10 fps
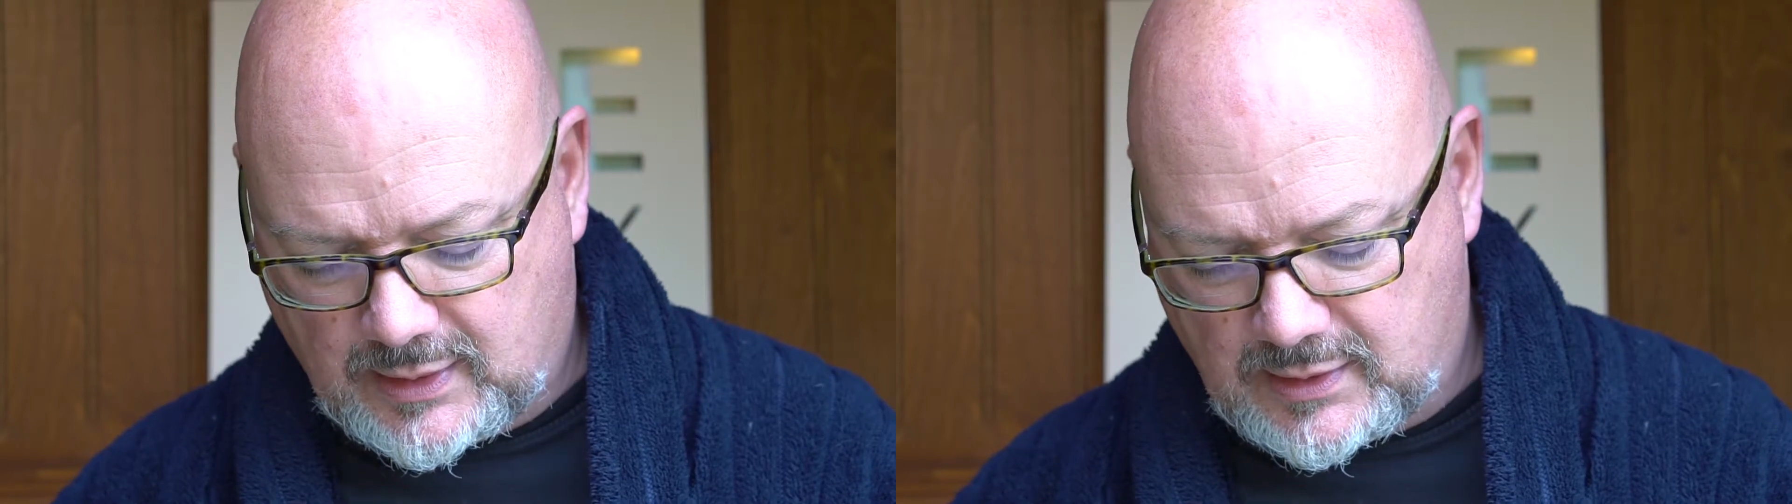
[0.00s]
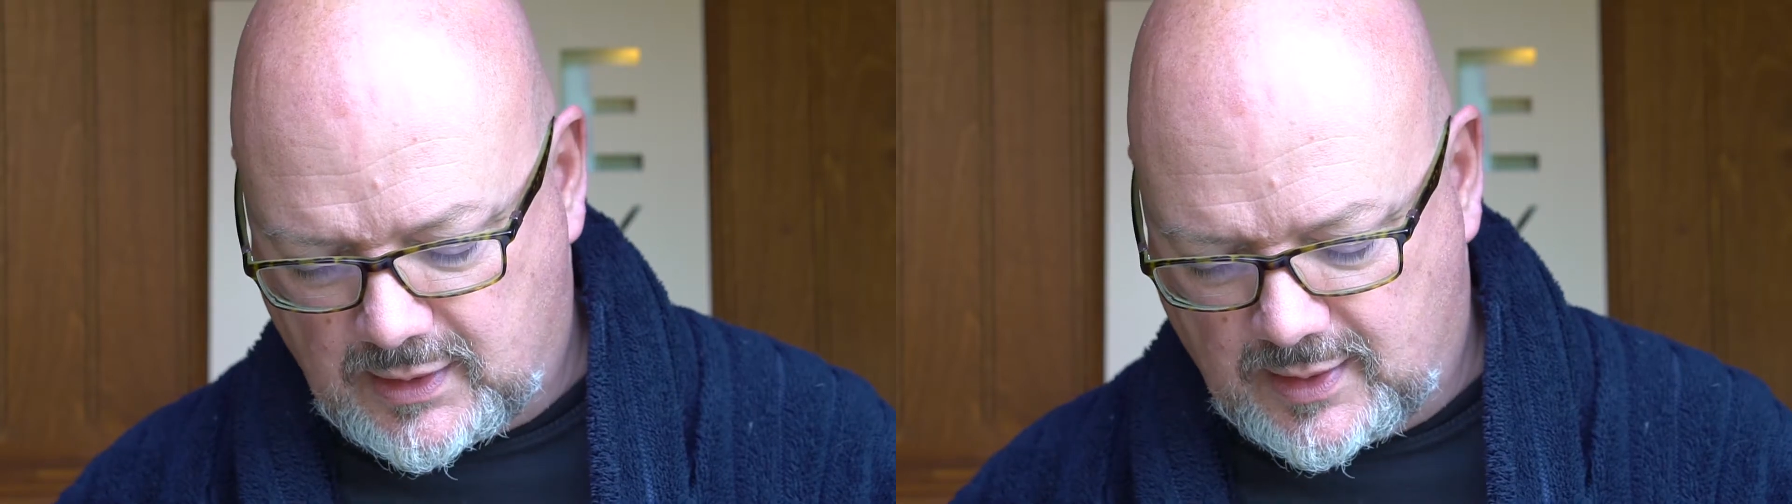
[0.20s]

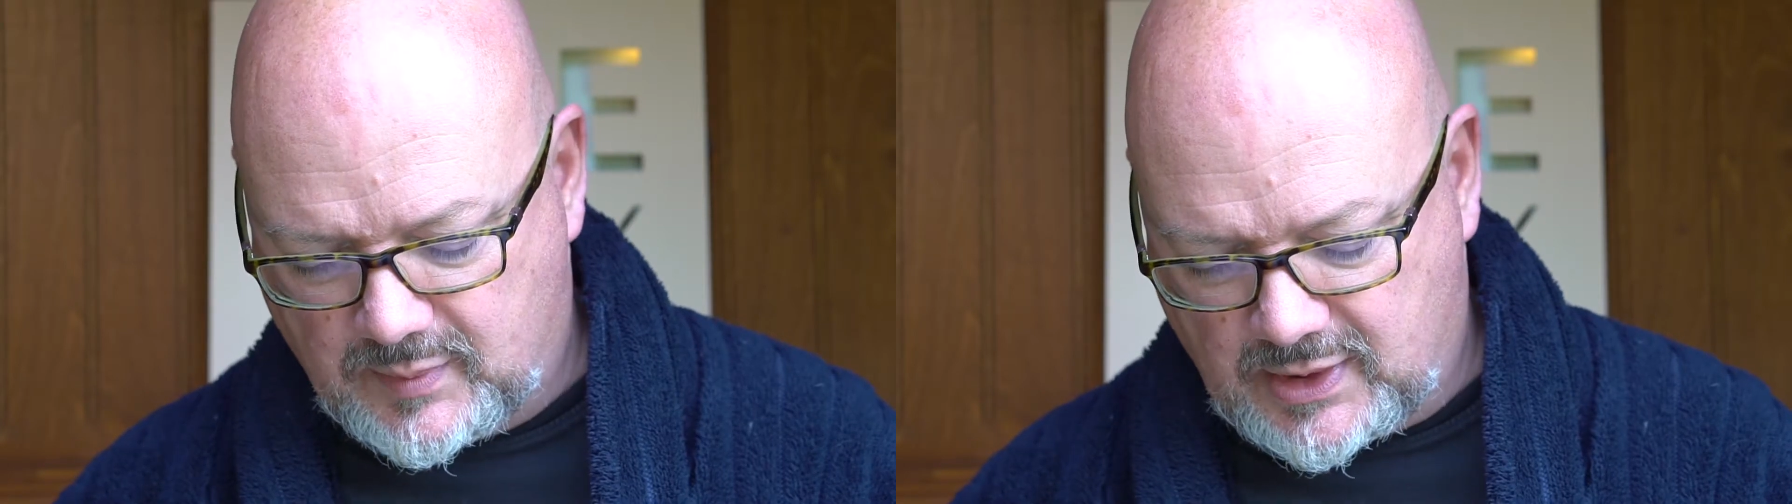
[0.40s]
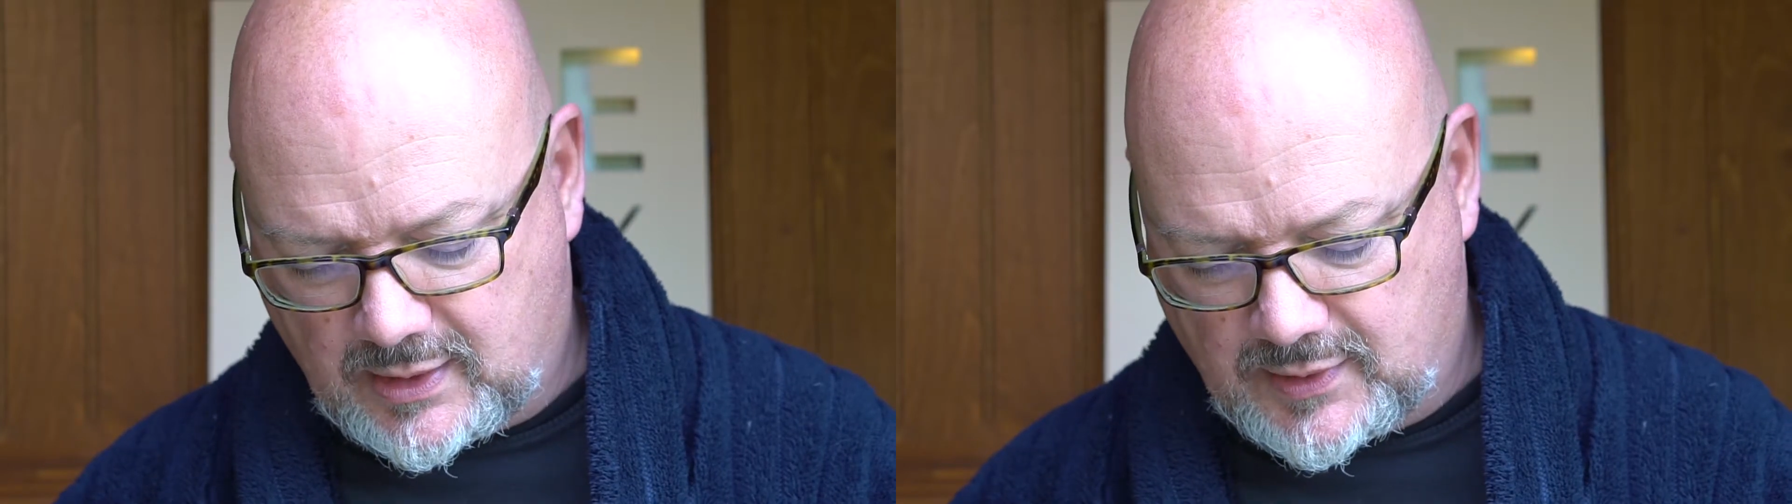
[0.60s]
a time
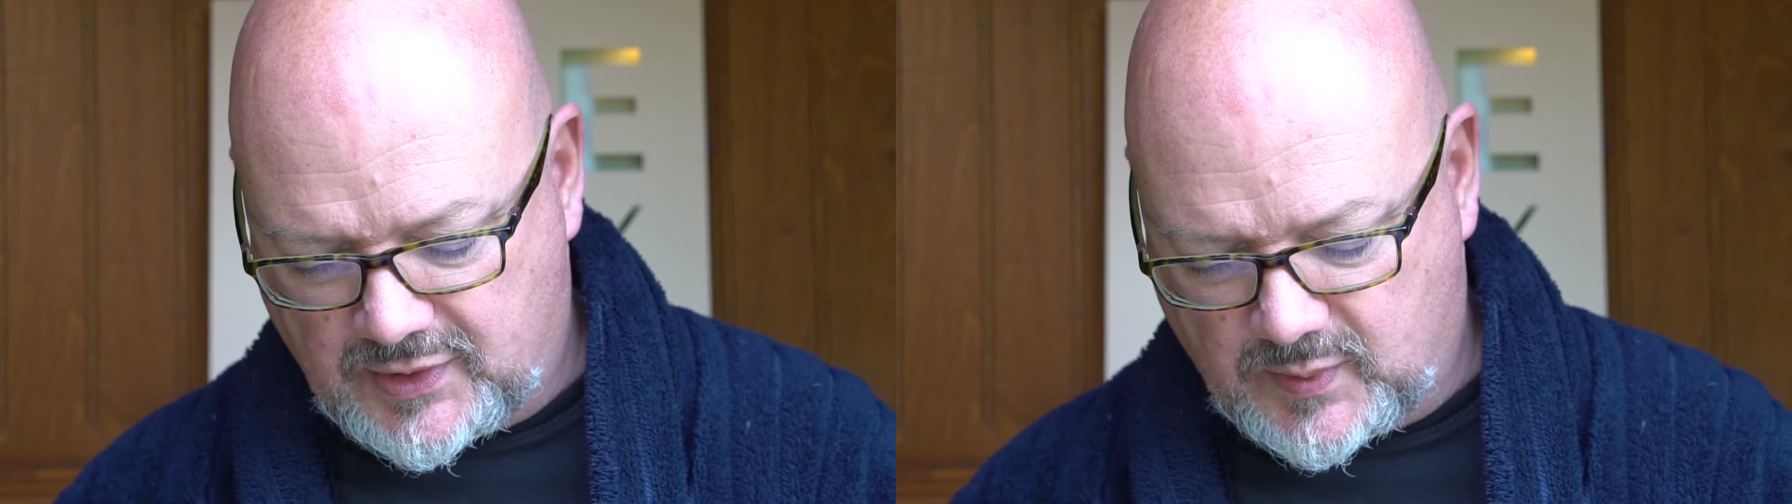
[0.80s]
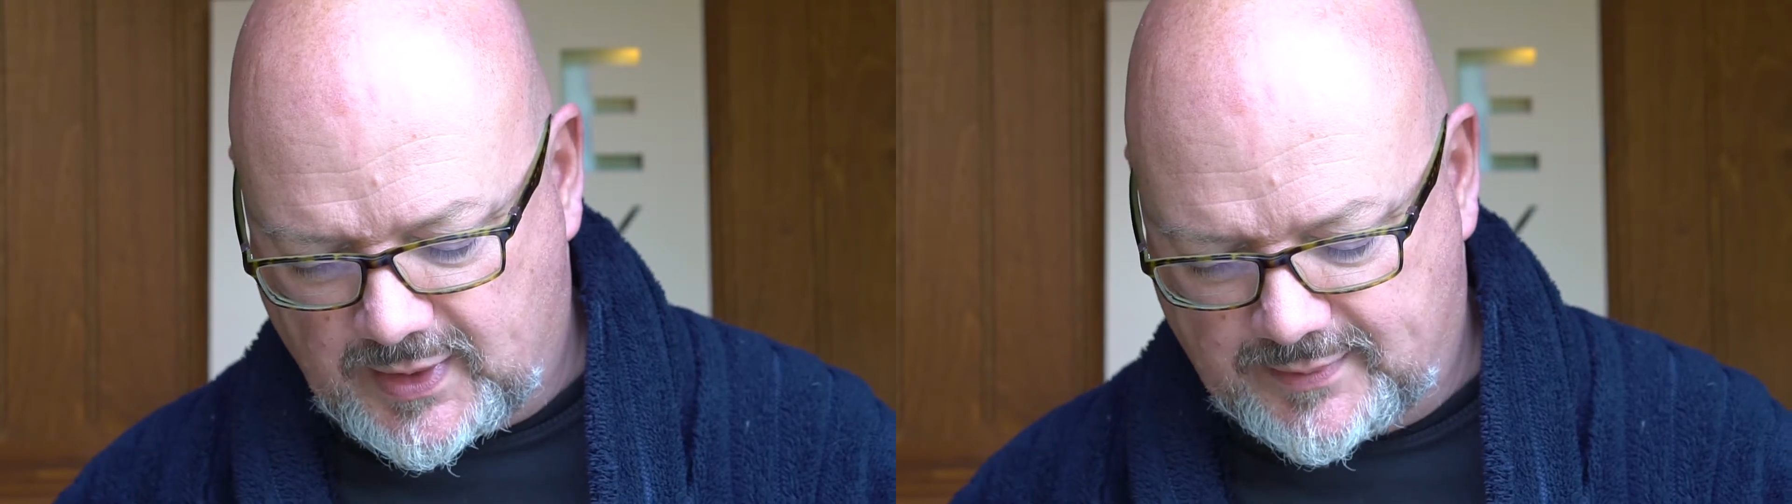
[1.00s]
to
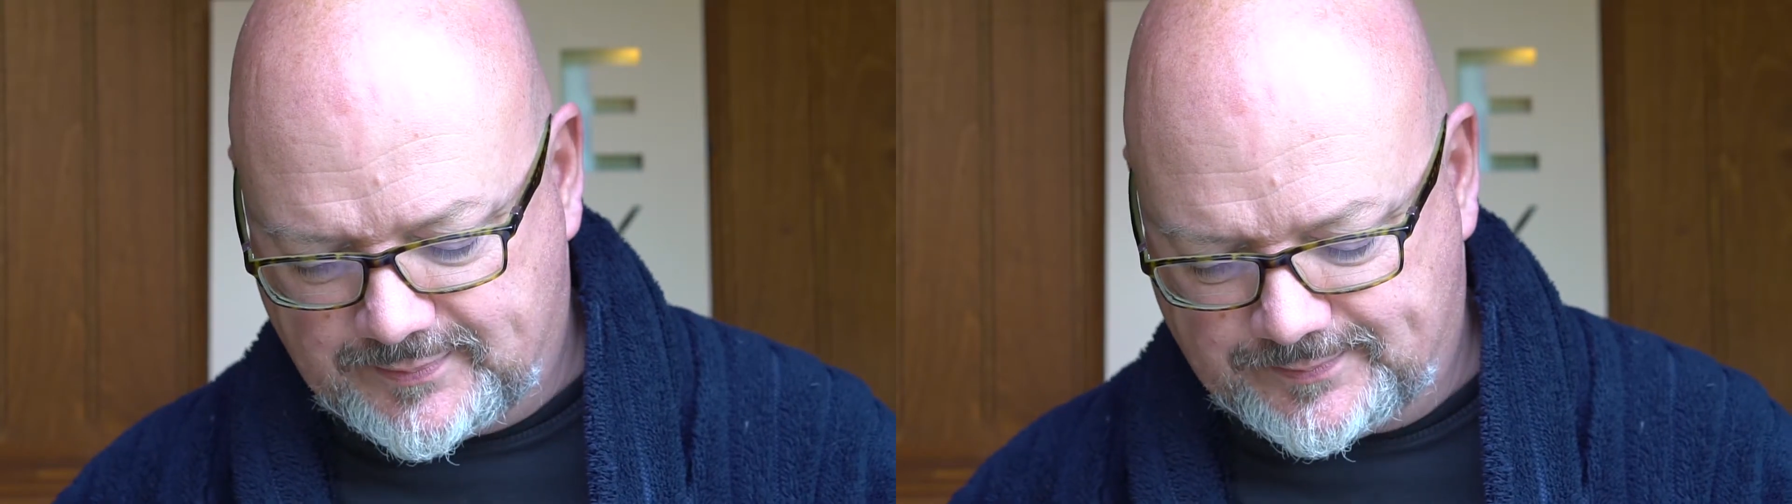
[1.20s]
cast away.